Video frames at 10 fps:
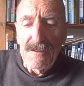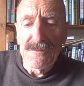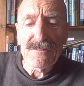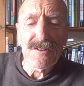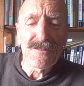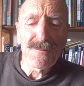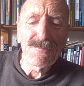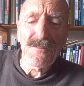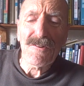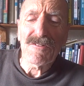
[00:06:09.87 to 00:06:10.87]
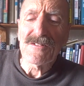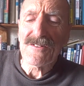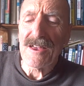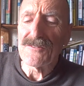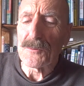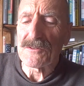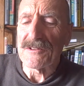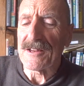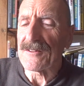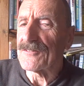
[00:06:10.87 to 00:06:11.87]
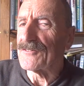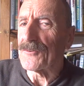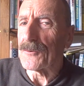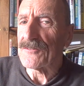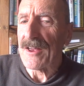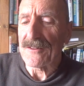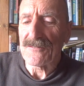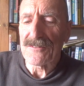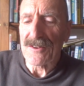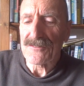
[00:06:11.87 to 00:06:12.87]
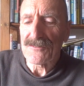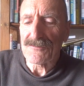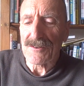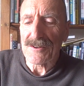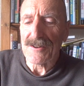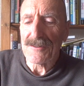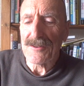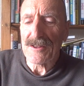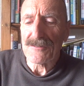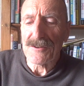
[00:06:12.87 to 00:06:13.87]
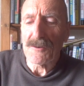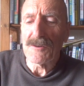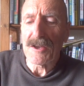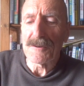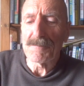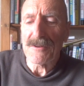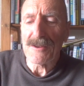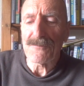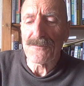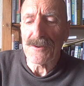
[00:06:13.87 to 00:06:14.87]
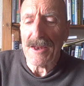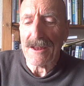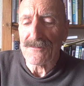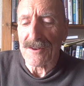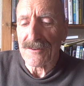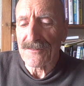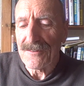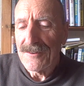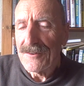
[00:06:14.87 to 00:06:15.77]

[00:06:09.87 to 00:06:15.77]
This is a very tenuous link to Jewish ancestry, and I think that only complete fanatics